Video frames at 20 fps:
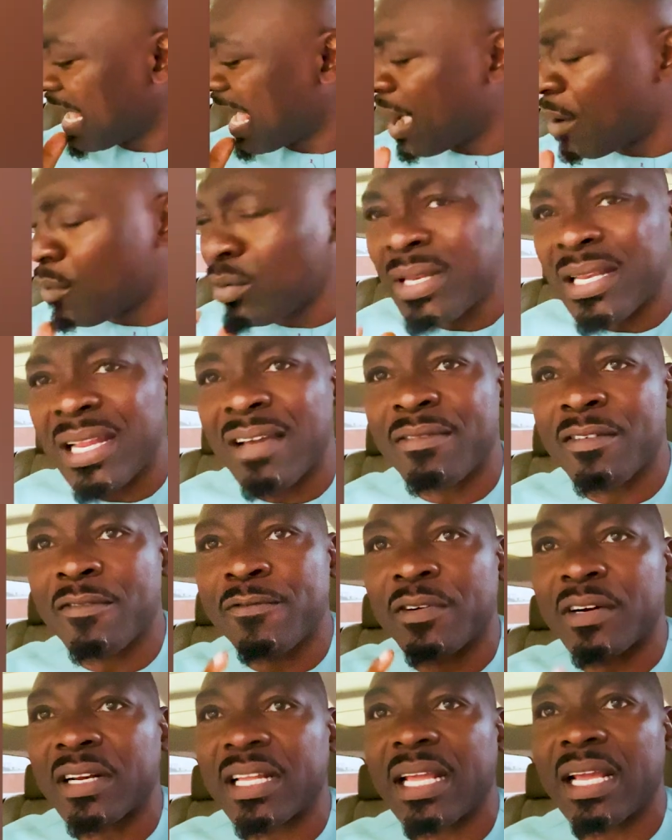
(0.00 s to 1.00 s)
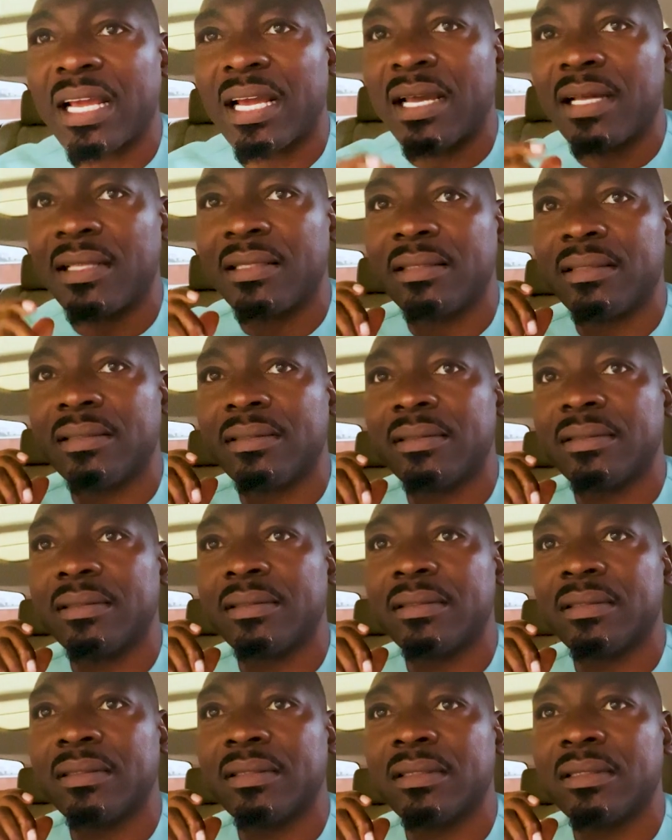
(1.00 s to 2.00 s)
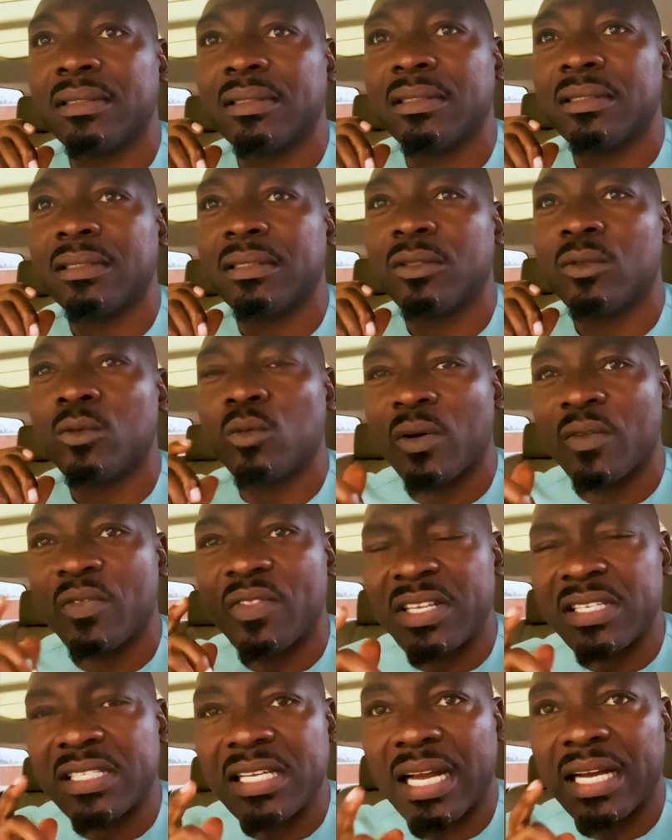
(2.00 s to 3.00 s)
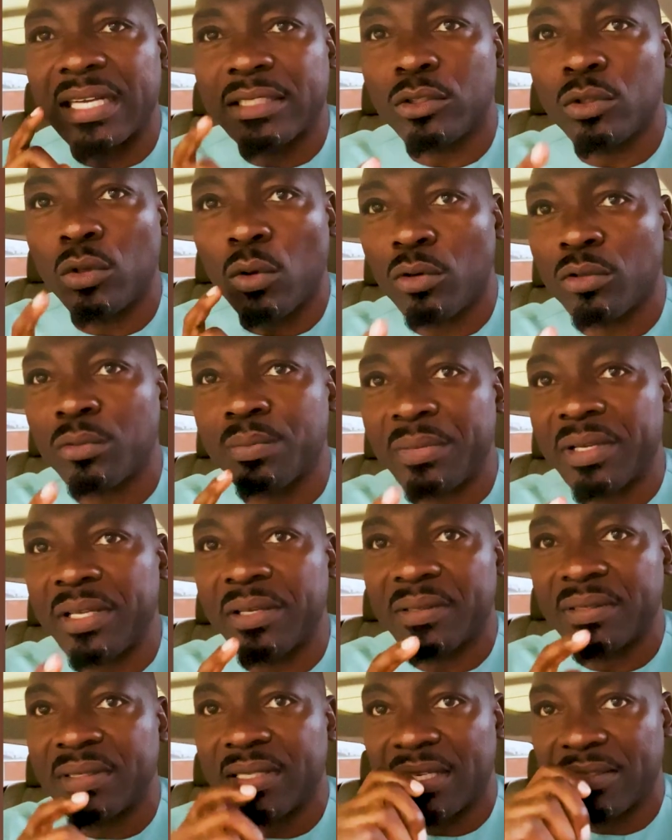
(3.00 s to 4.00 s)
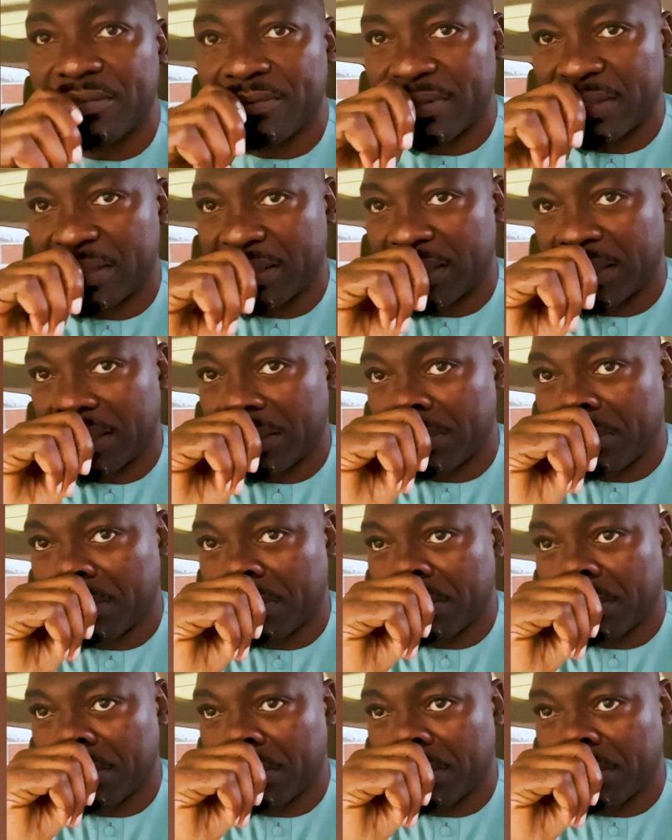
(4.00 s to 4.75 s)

I will never forget what this guy told me on that visit.